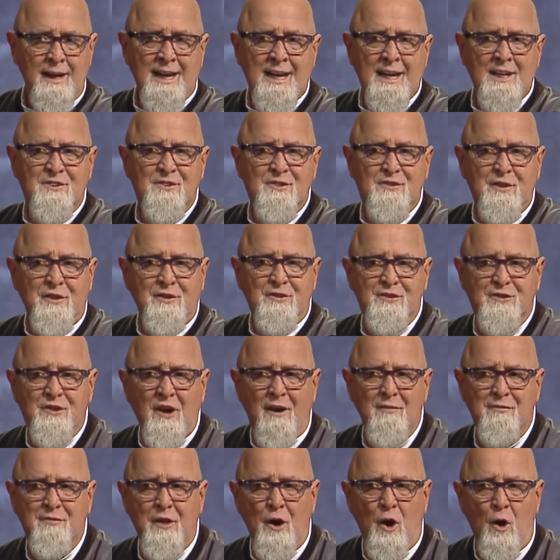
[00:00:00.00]
It's the
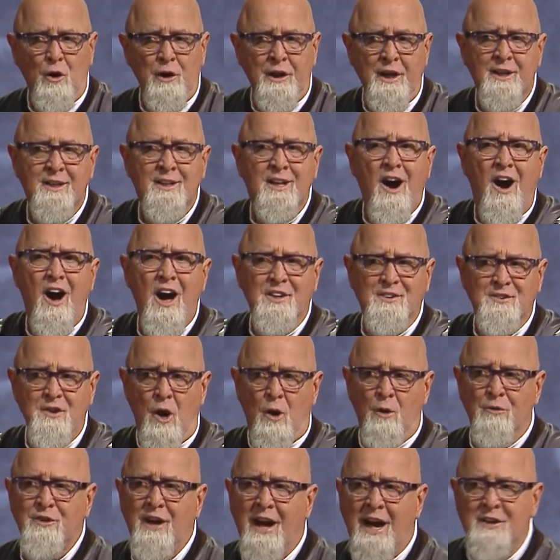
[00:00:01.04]
stuff that only God
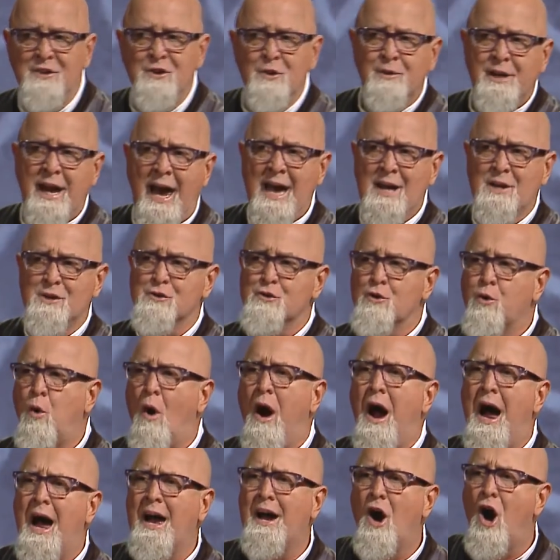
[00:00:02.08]
knows, and you can't
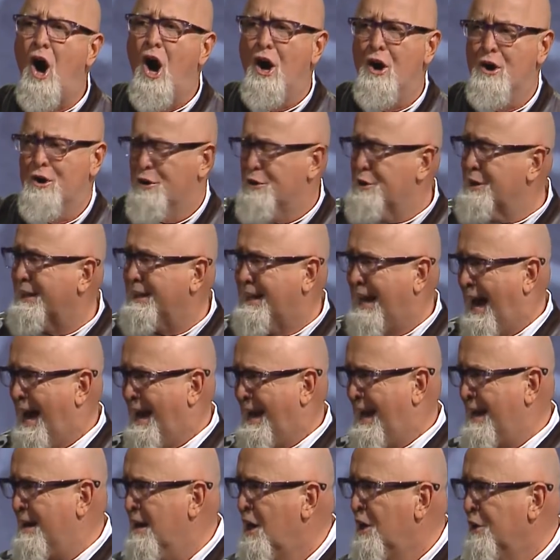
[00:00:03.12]
try harder to
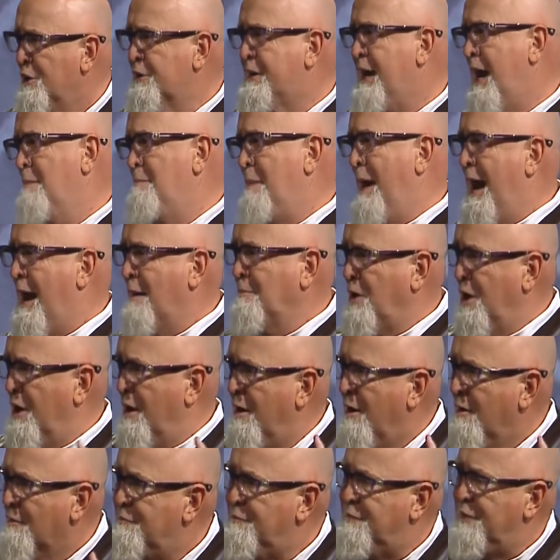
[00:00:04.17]
get it. You can't, man, I'm going
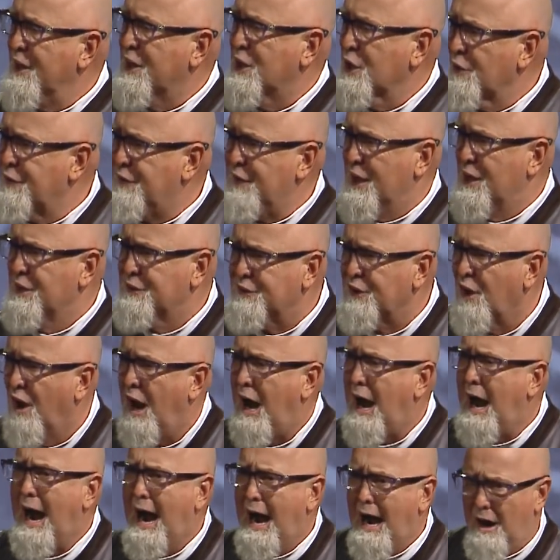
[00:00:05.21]
to figure this
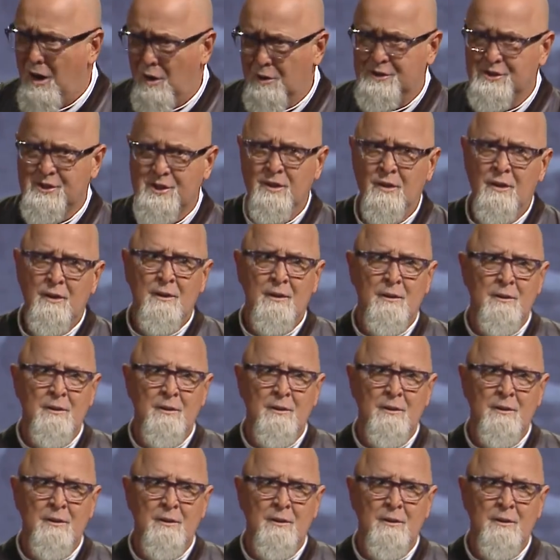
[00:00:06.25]
out.